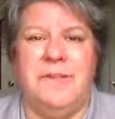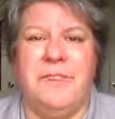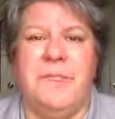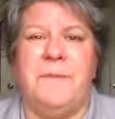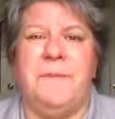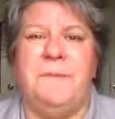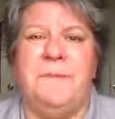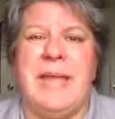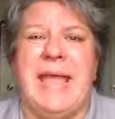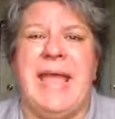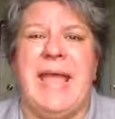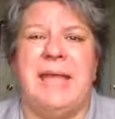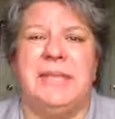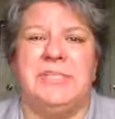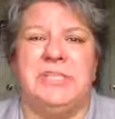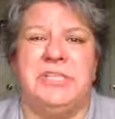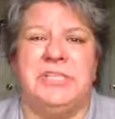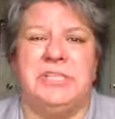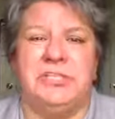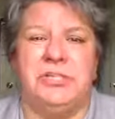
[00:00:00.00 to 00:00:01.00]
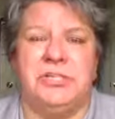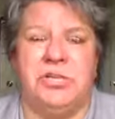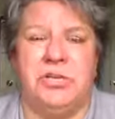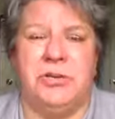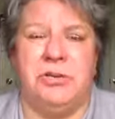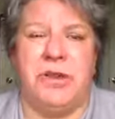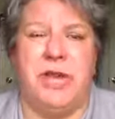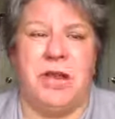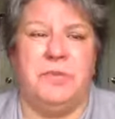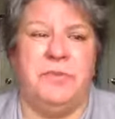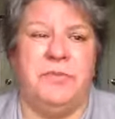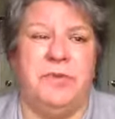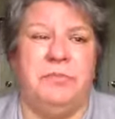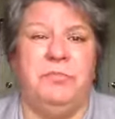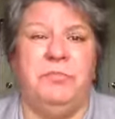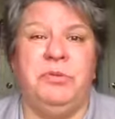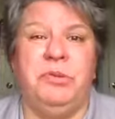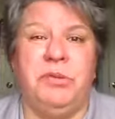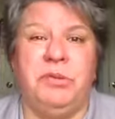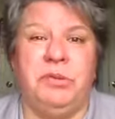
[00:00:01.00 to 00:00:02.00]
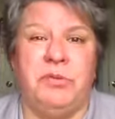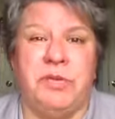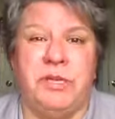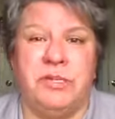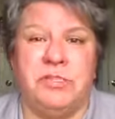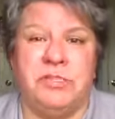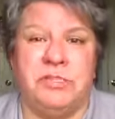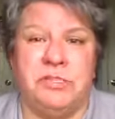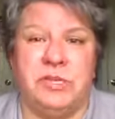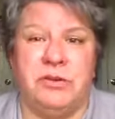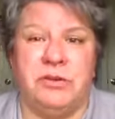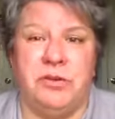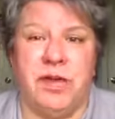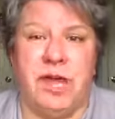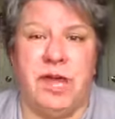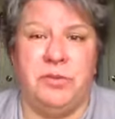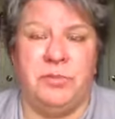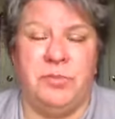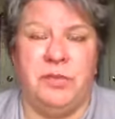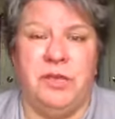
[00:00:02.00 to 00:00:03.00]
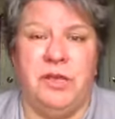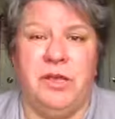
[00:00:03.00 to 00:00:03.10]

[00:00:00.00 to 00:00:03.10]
the magic showed up, the beauty showed up.